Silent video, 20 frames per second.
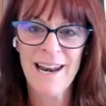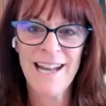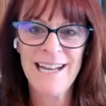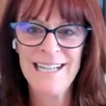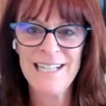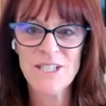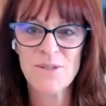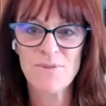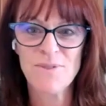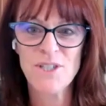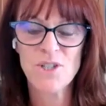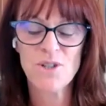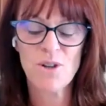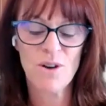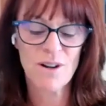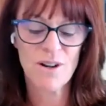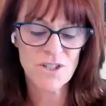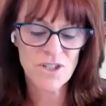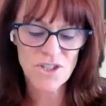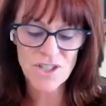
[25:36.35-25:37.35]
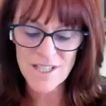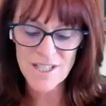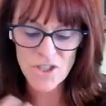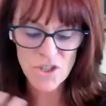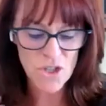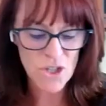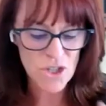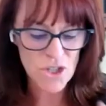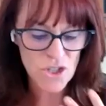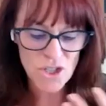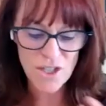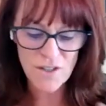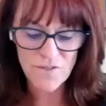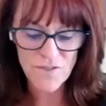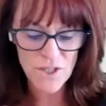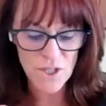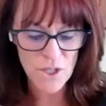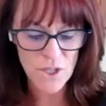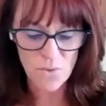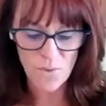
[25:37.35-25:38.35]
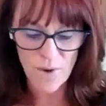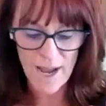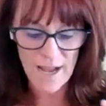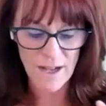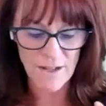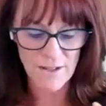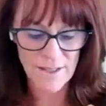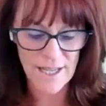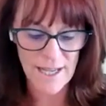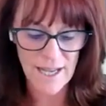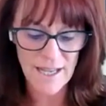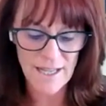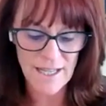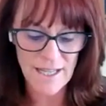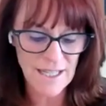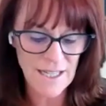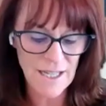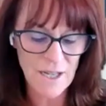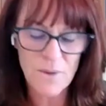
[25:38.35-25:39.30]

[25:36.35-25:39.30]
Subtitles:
I need to recharge. Just shift it around. Like